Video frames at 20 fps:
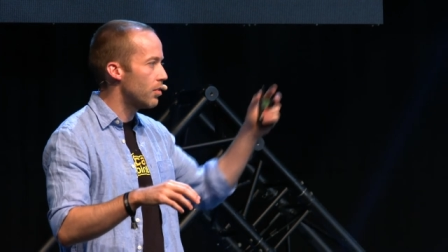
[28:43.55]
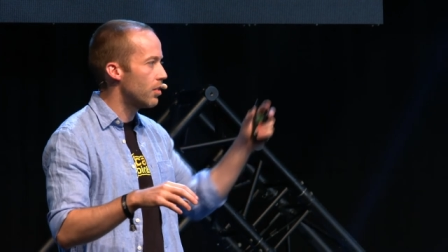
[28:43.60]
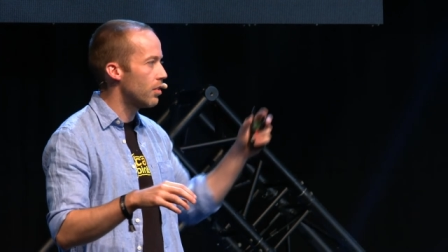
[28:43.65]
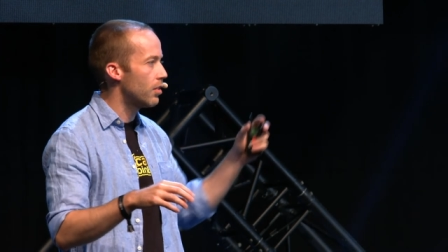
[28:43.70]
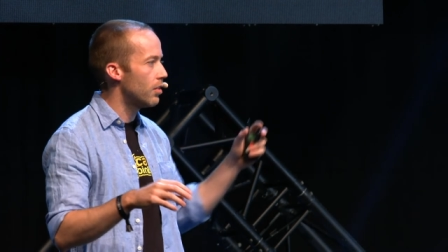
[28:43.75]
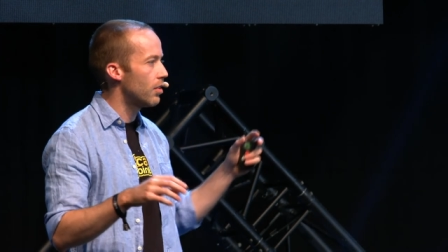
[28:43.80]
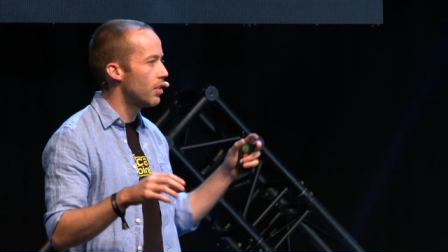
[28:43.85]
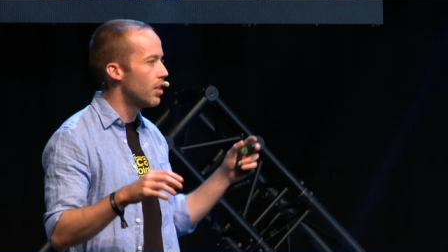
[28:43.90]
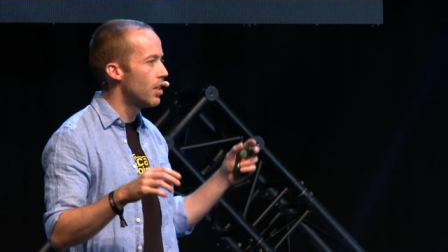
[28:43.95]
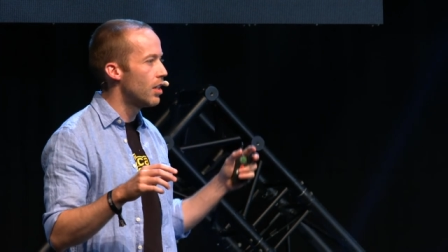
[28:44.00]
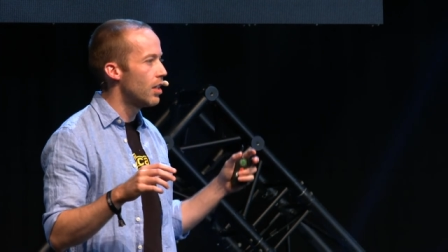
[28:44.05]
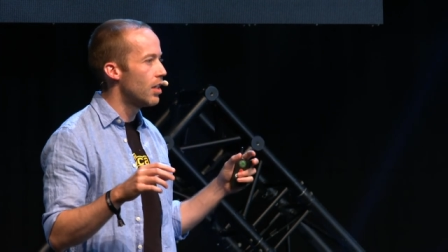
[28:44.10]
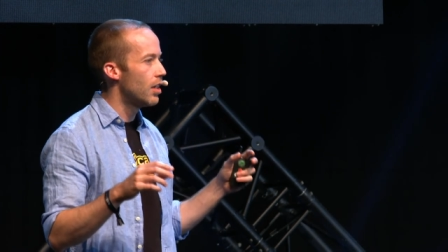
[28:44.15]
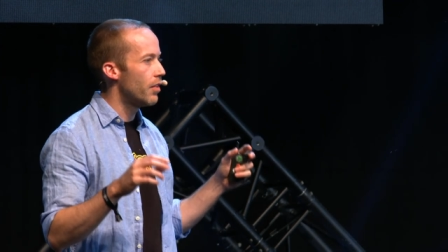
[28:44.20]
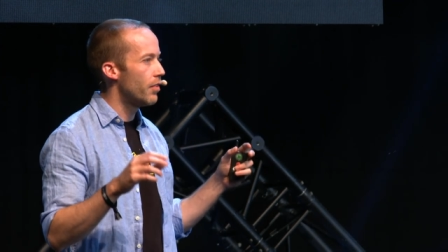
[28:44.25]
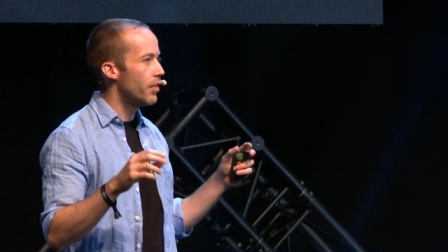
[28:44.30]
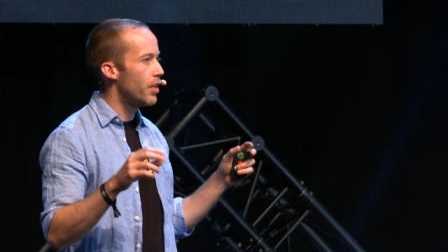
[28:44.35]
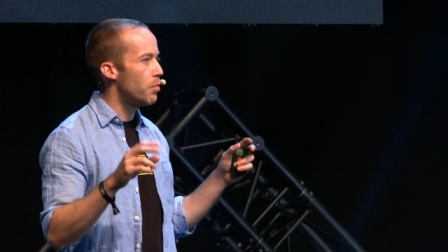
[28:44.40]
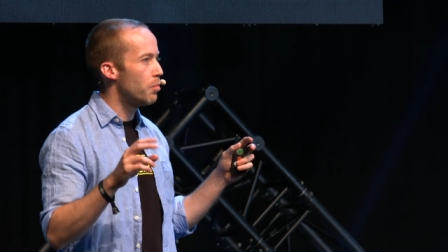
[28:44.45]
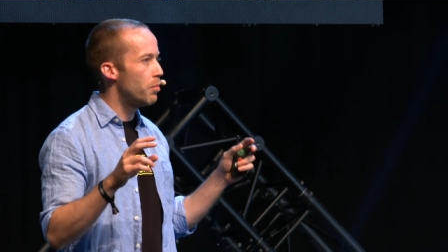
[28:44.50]
So
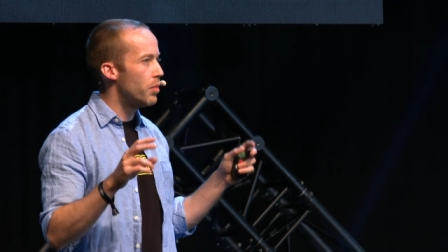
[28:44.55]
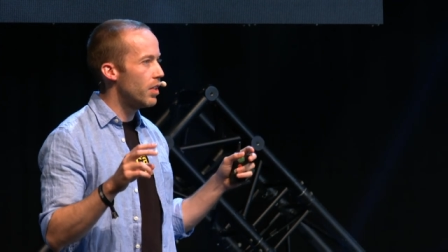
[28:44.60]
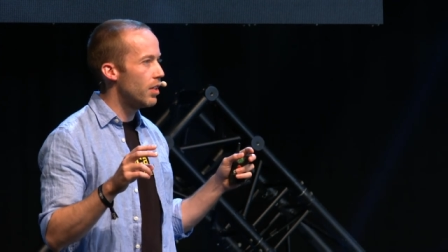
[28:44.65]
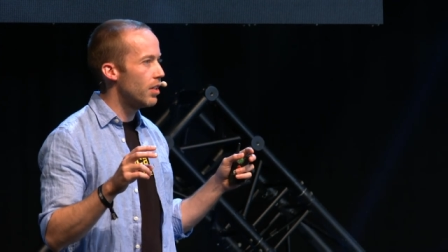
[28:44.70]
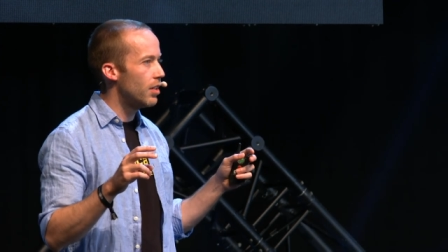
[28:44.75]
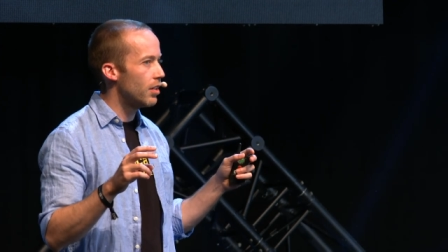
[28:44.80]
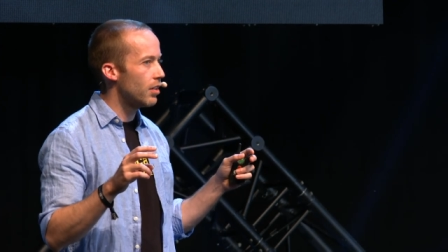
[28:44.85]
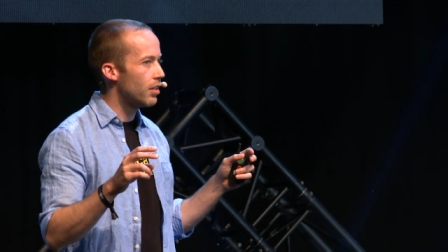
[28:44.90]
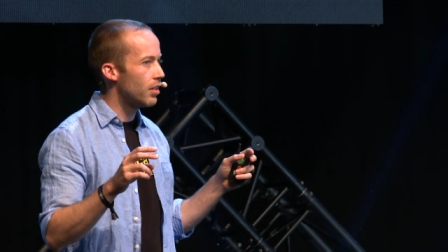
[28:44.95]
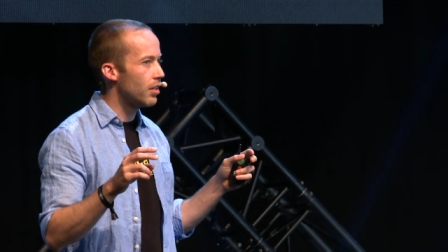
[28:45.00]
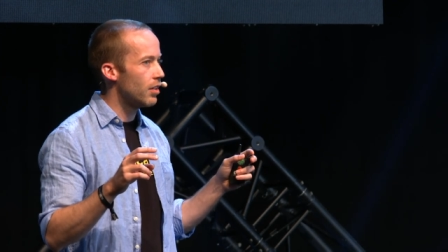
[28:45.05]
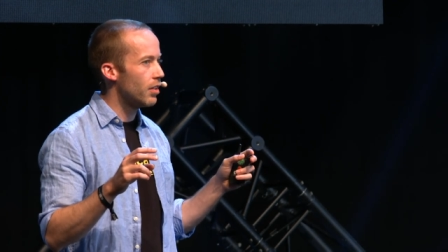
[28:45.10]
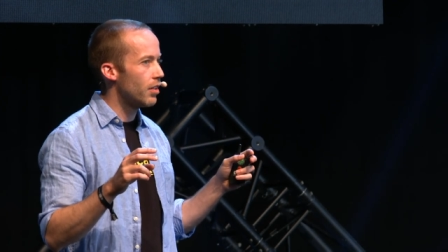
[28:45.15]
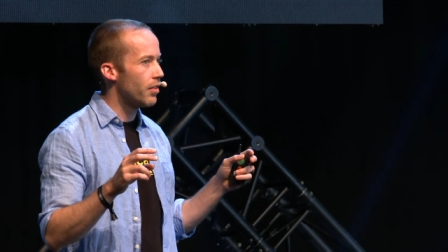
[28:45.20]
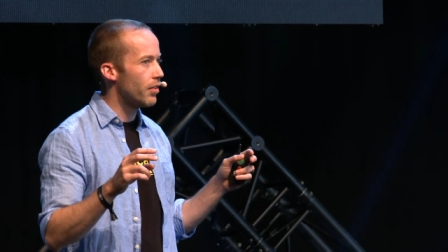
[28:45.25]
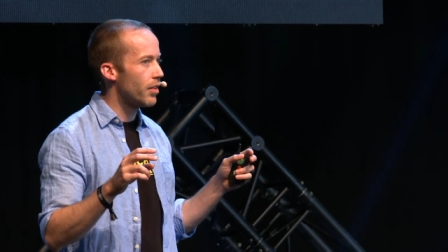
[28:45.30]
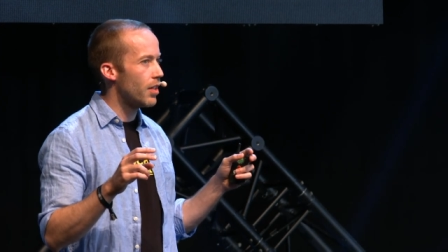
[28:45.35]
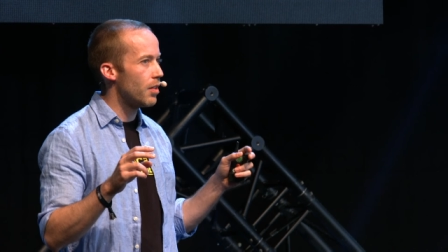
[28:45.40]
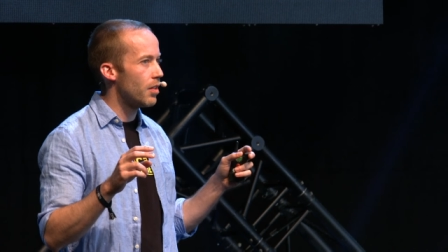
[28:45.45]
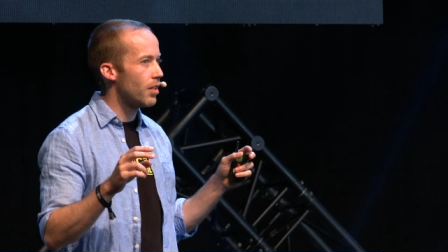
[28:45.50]
the bigger,
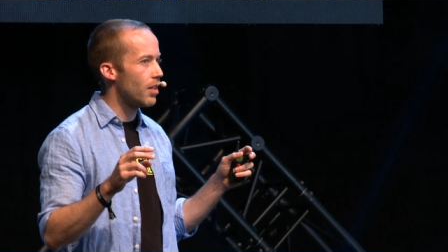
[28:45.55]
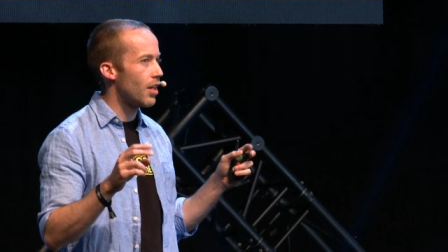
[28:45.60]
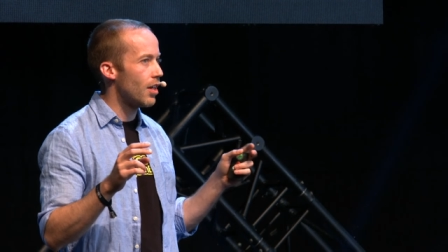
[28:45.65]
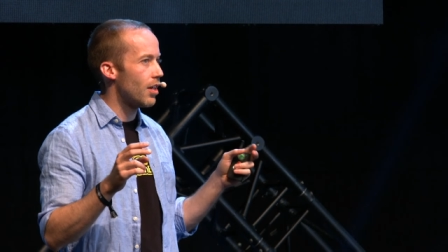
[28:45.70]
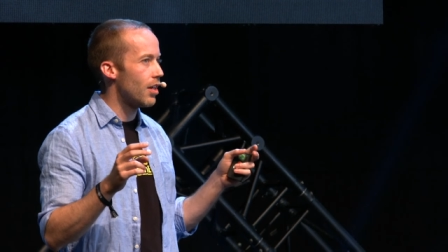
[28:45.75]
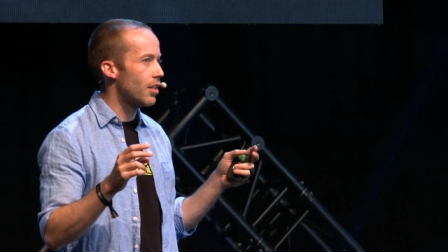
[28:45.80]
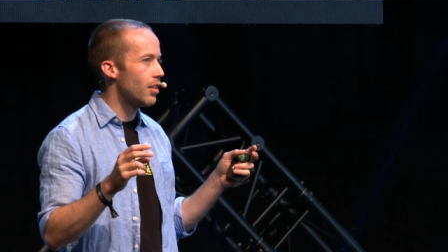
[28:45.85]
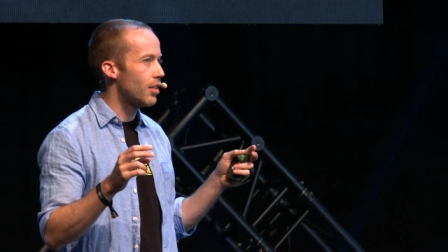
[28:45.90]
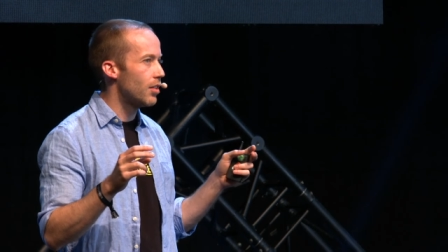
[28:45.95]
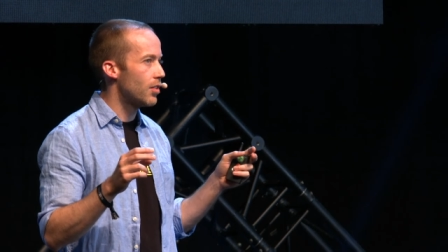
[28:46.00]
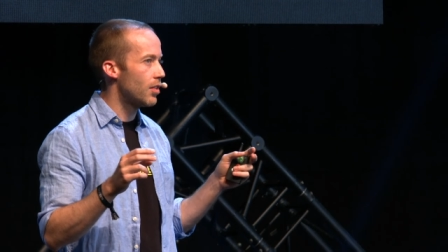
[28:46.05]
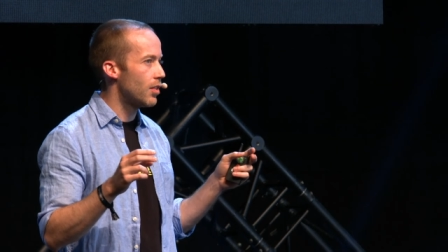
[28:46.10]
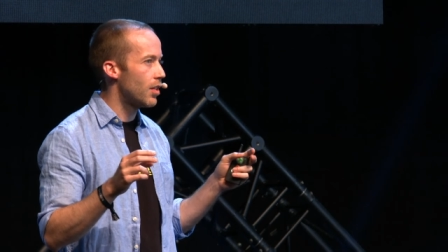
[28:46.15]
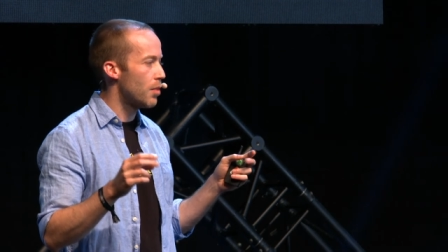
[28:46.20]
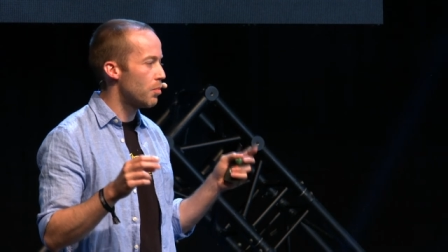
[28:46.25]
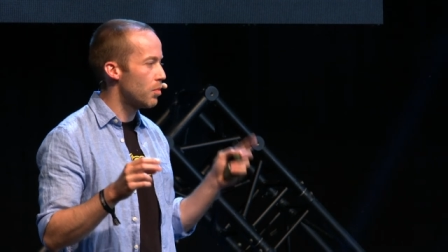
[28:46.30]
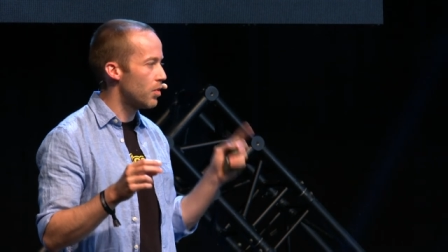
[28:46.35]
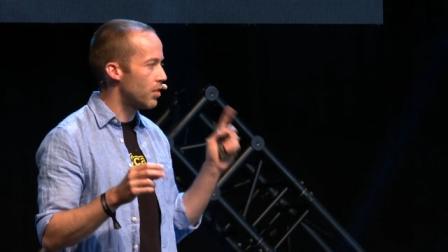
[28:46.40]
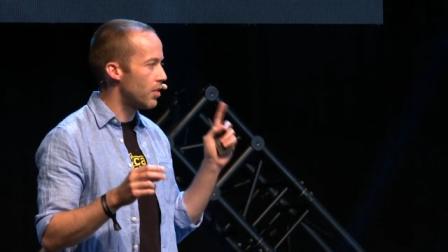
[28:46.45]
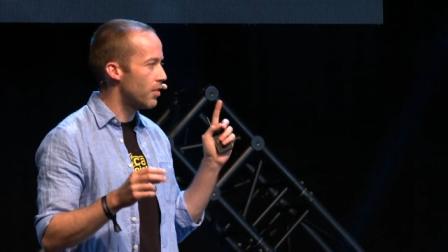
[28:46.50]
the hardest
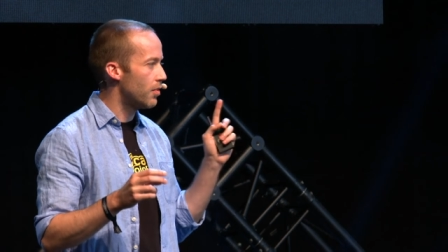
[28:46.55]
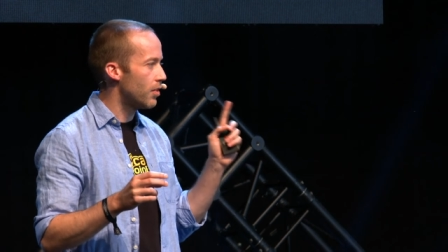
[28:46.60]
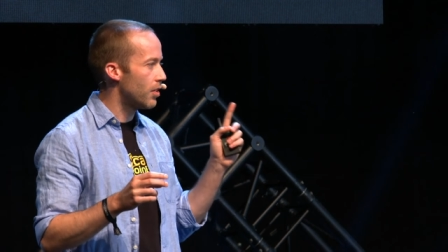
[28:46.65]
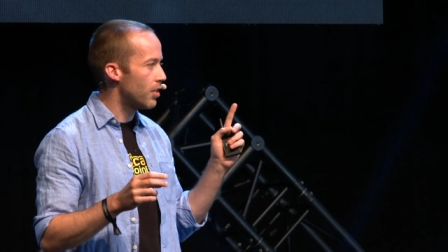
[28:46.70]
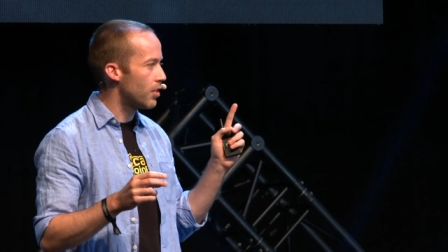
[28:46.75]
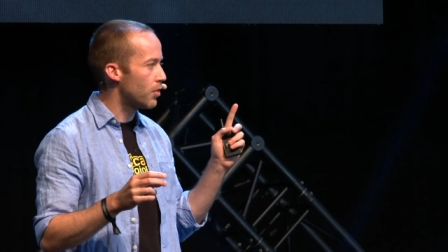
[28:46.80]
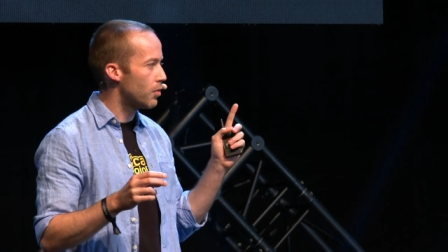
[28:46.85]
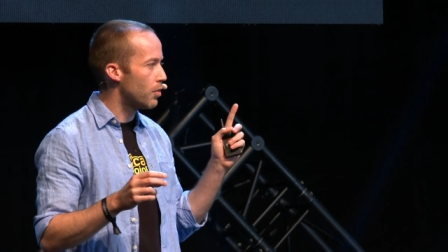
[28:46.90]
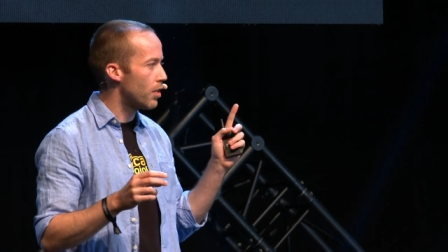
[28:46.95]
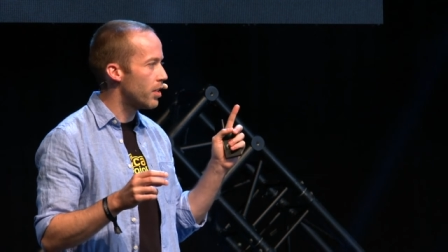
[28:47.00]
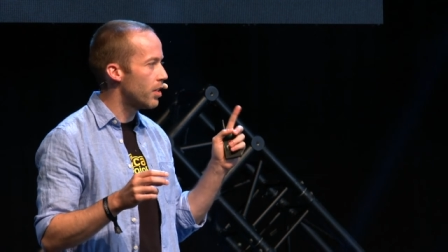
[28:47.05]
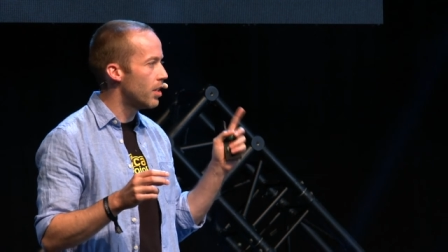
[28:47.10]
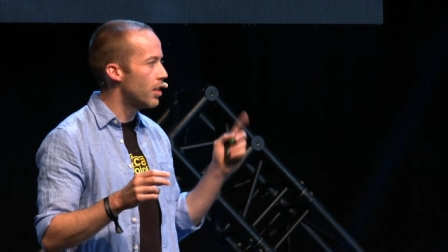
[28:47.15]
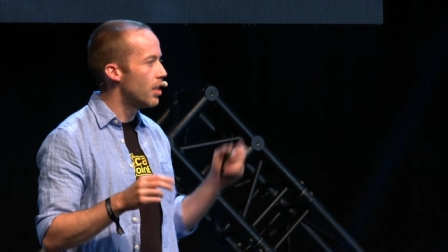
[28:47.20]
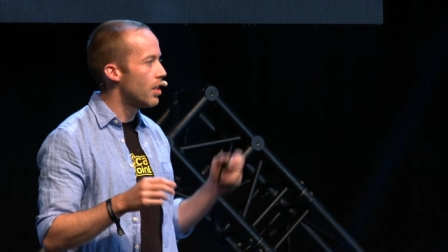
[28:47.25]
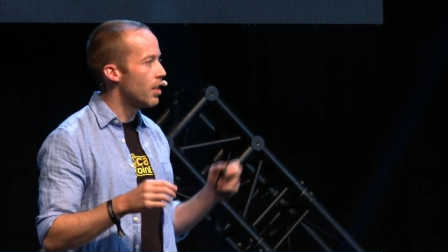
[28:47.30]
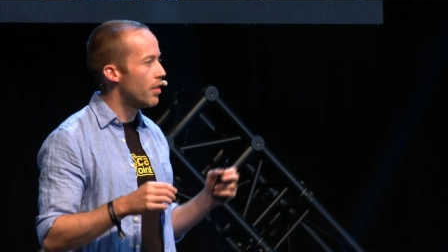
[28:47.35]
step is the first one.